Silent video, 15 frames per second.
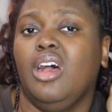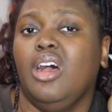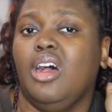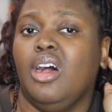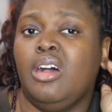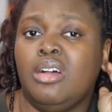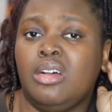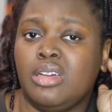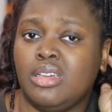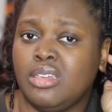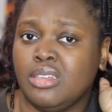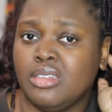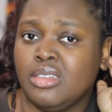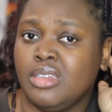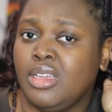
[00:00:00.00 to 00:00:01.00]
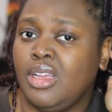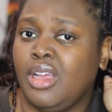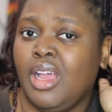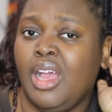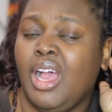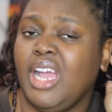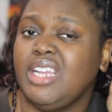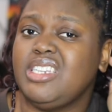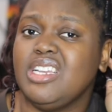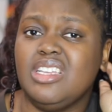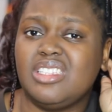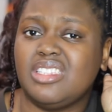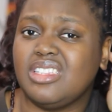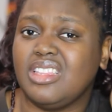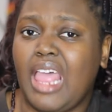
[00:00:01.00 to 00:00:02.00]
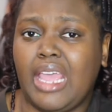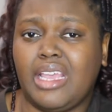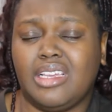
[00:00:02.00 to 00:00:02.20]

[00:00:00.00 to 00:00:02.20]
I just like,